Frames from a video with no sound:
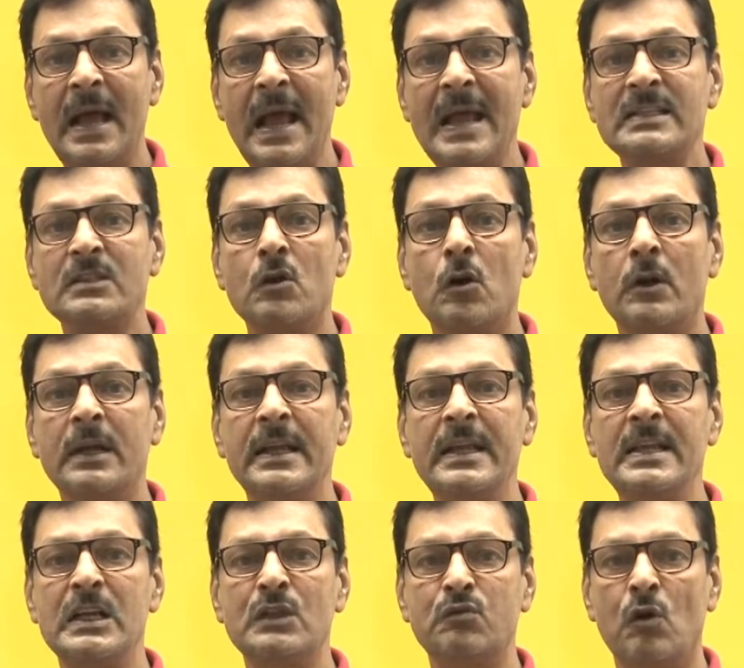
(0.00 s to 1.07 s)
S or
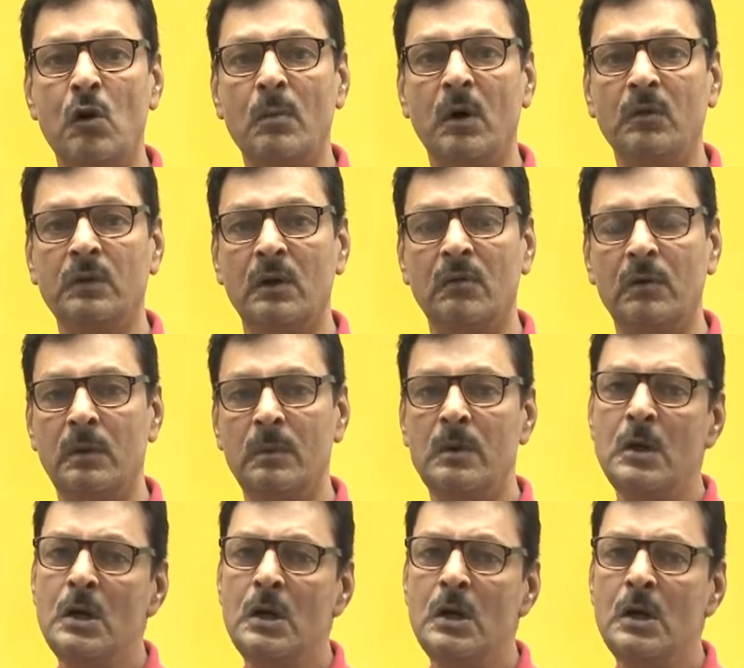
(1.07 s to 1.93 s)
ES form of the verb.